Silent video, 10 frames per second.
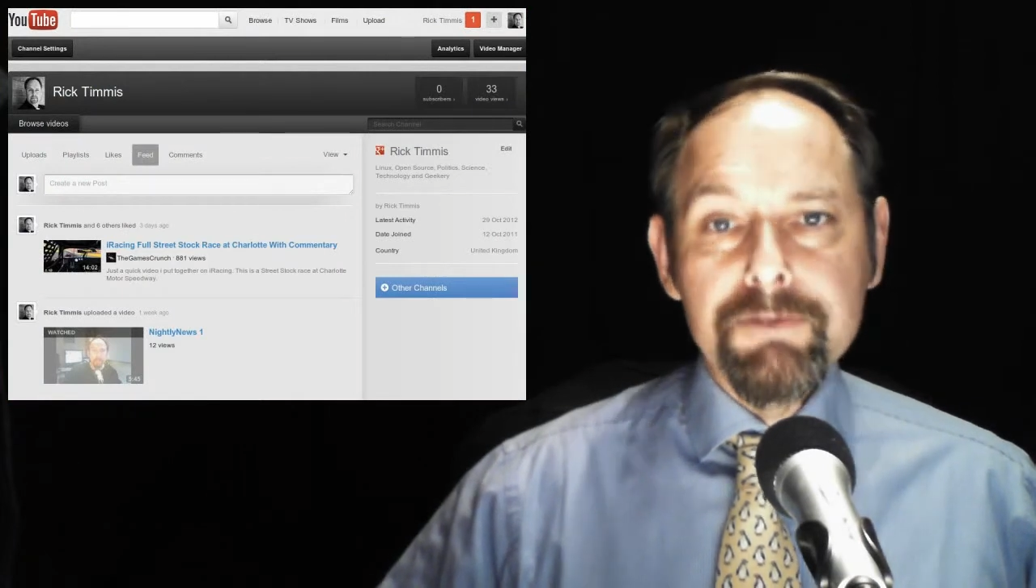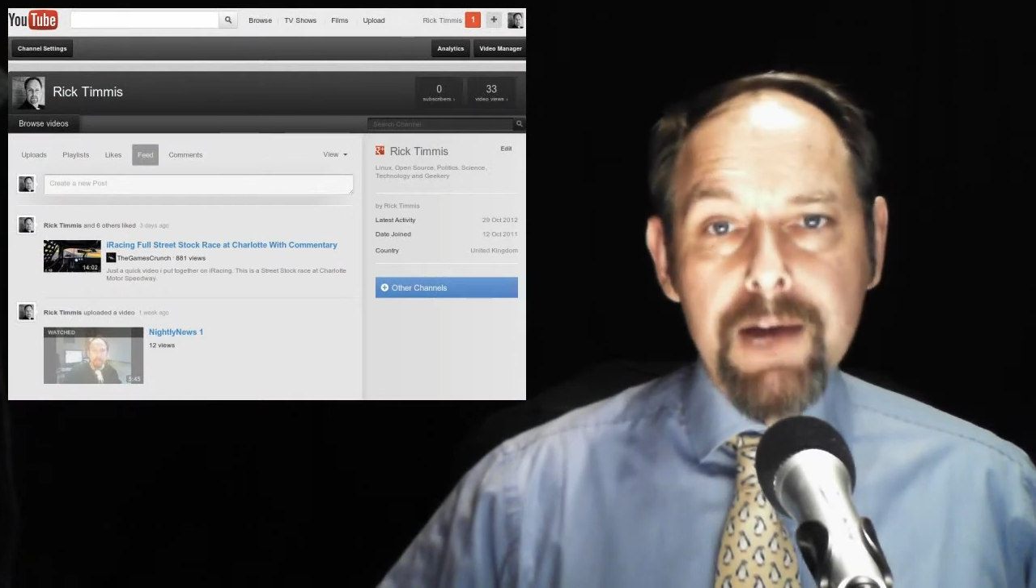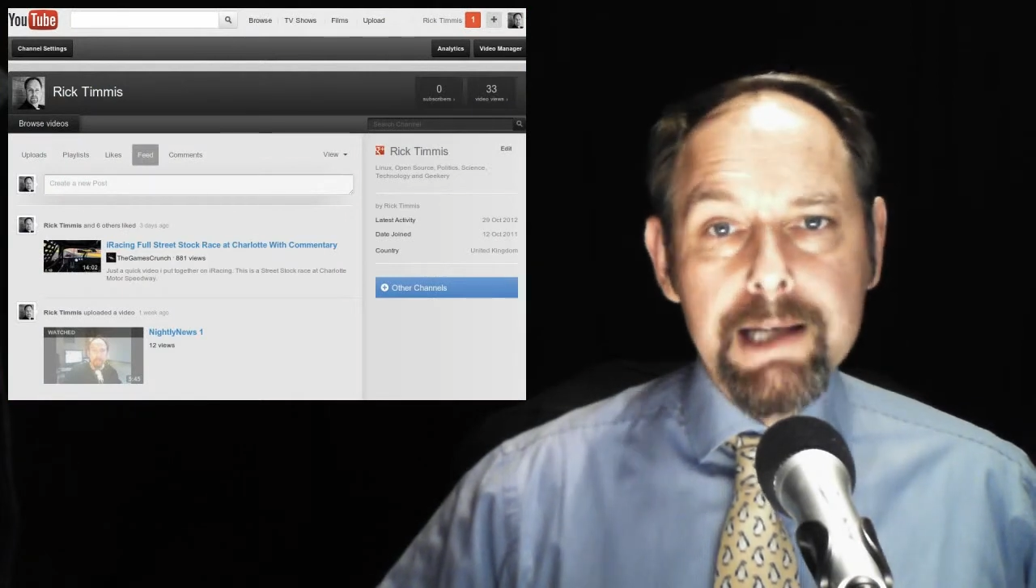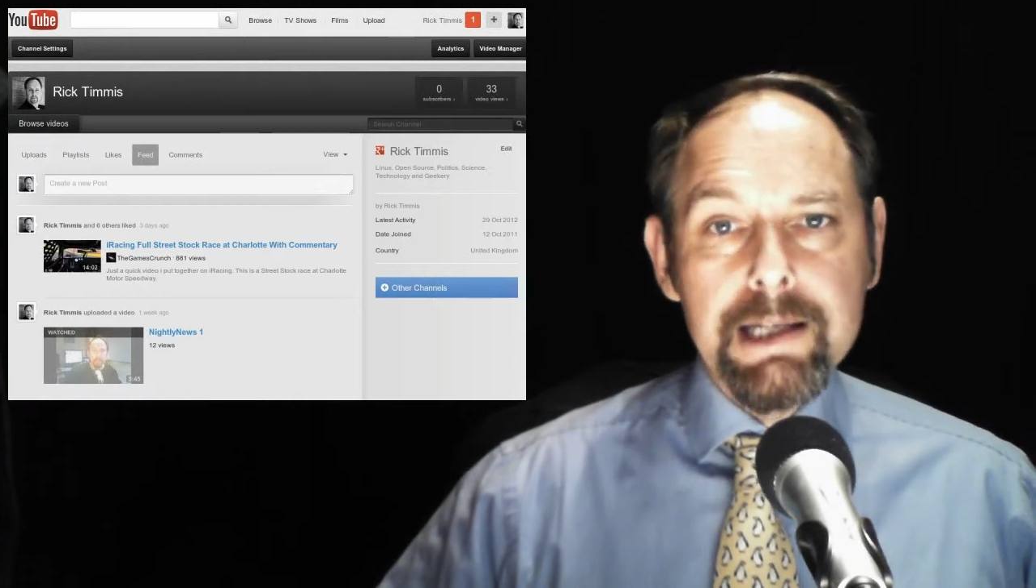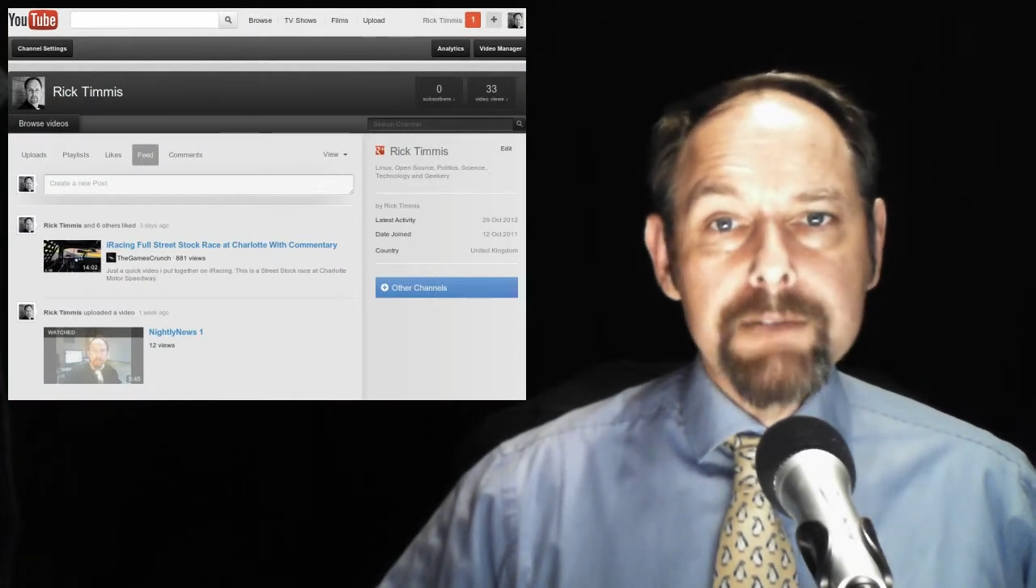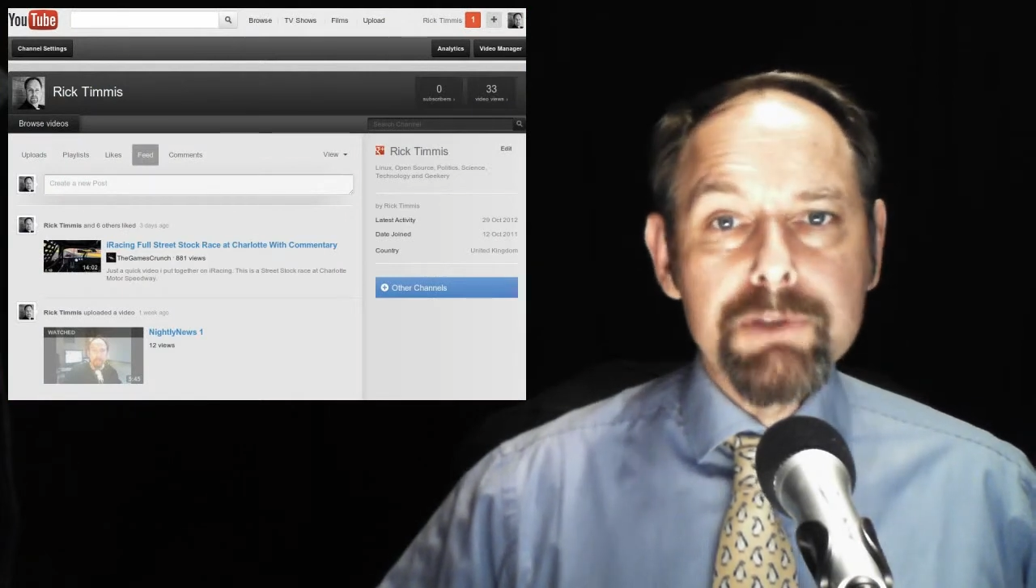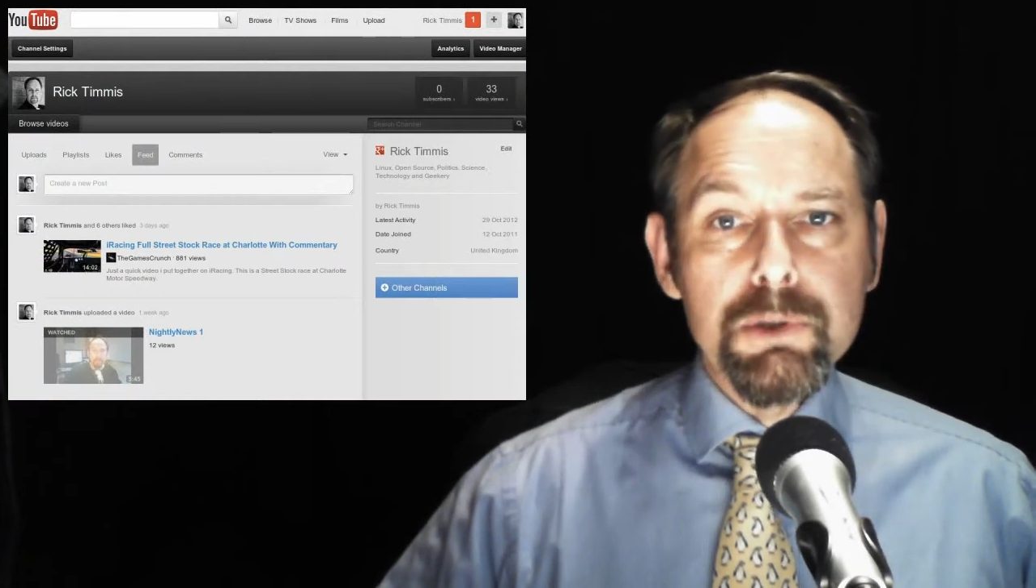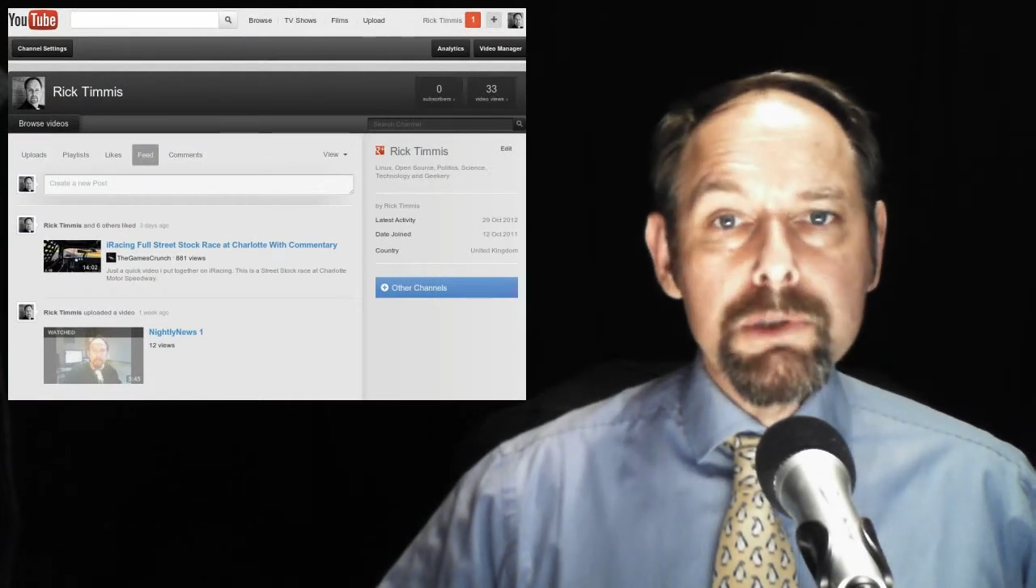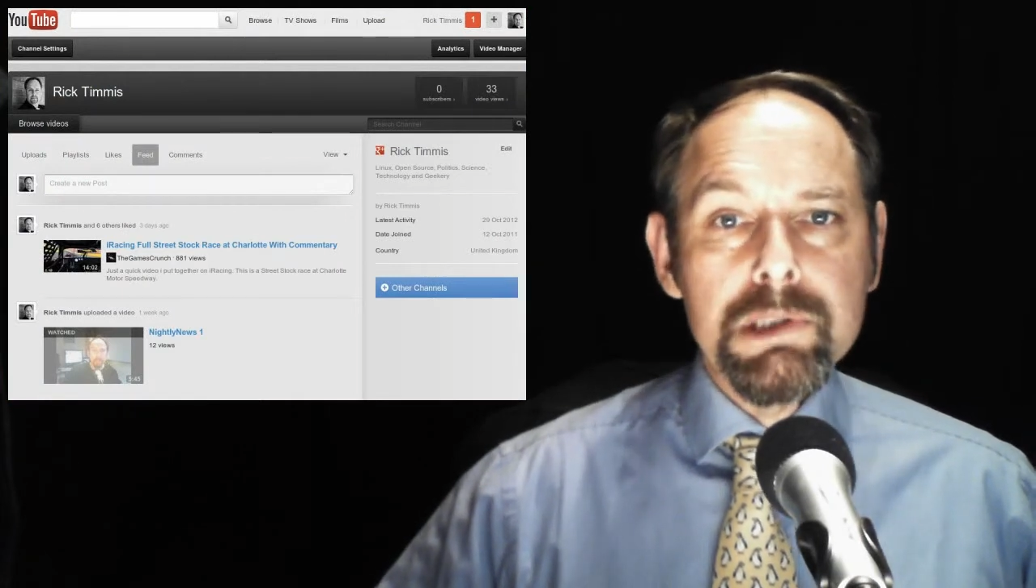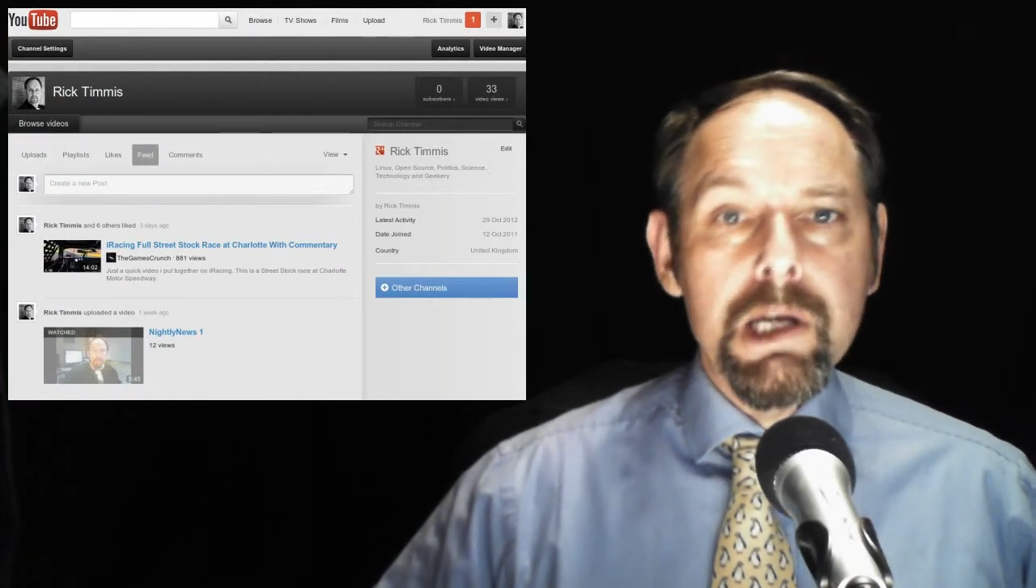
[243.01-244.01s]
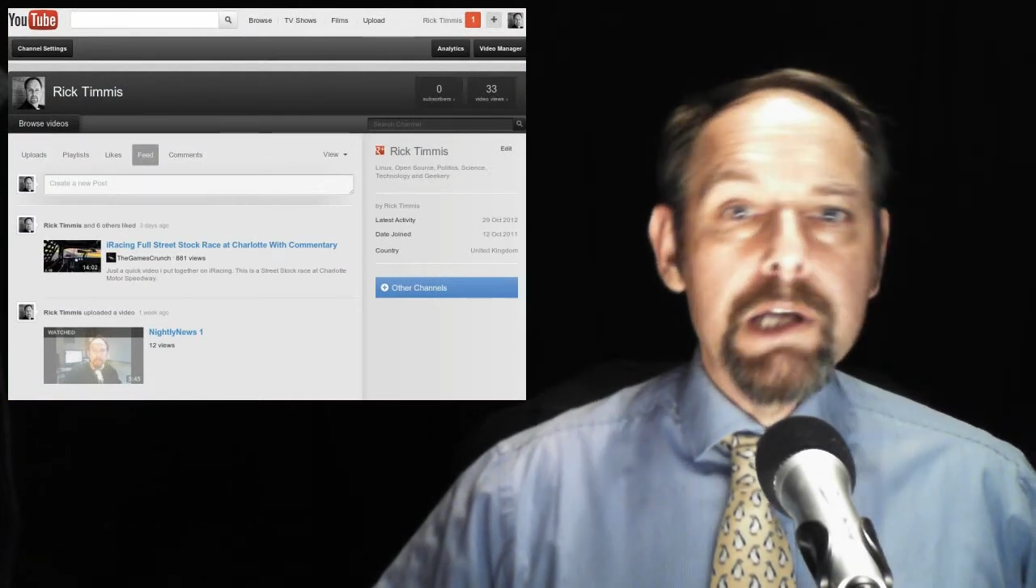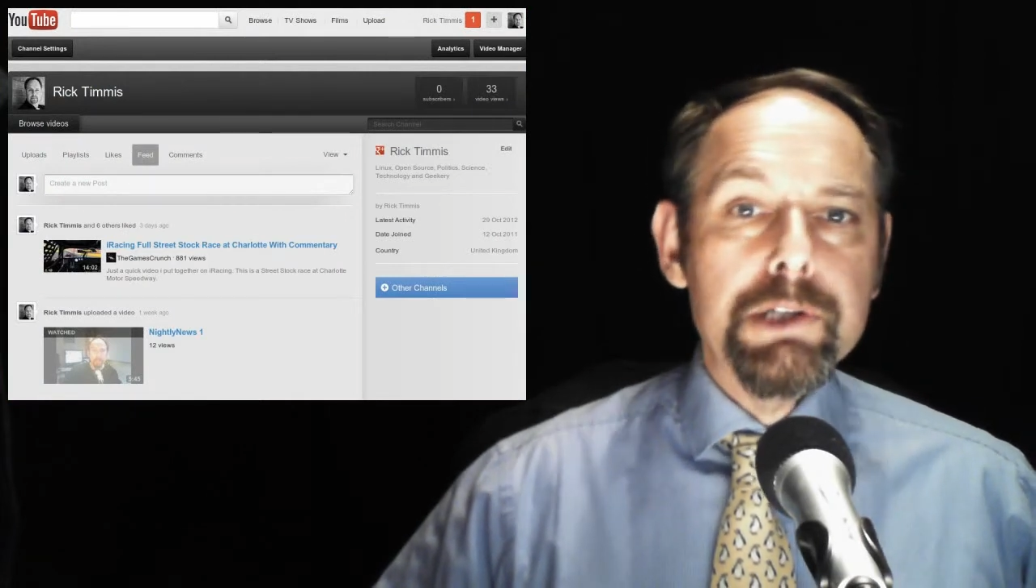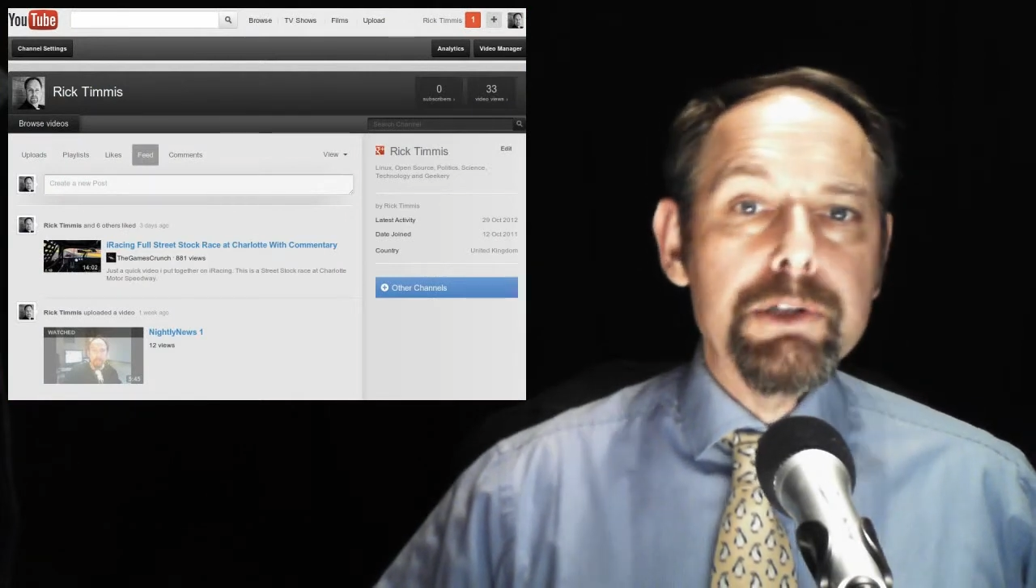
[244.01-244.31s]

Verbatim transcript: Finally, of course,